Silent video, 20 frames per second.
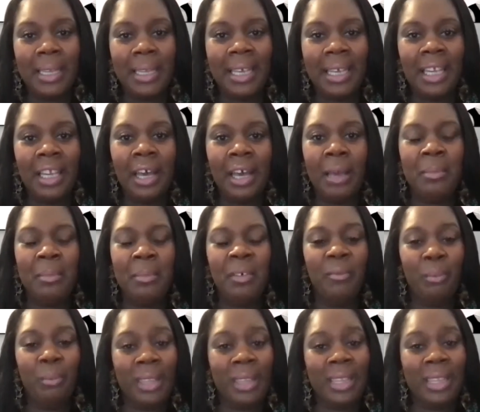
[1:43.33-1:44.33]

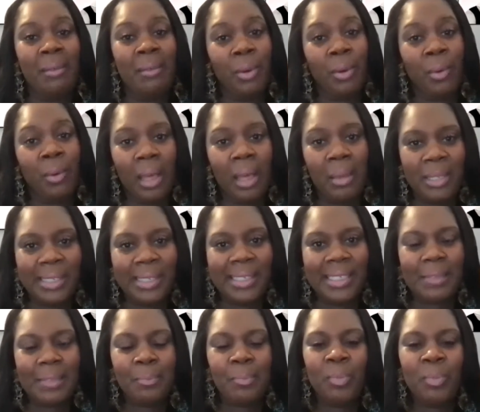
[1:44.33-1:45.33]
alignment with their
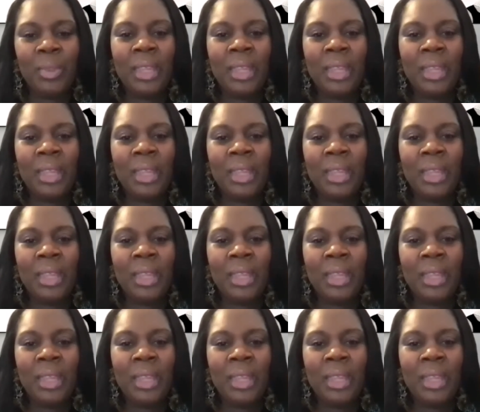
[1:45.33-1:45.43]
requirements.